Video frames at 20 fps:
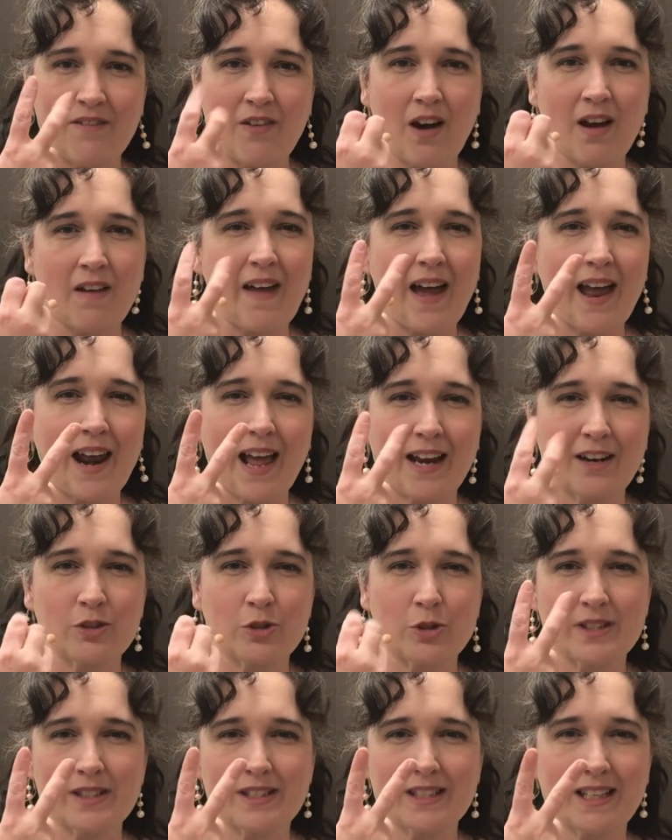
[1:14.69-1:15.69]
all that
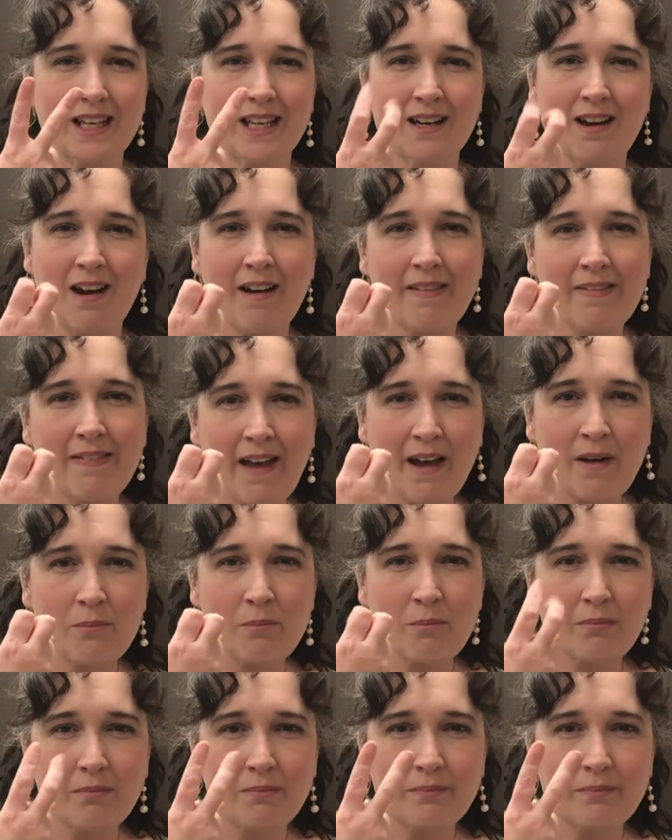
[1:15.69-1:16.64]
extra skin on them?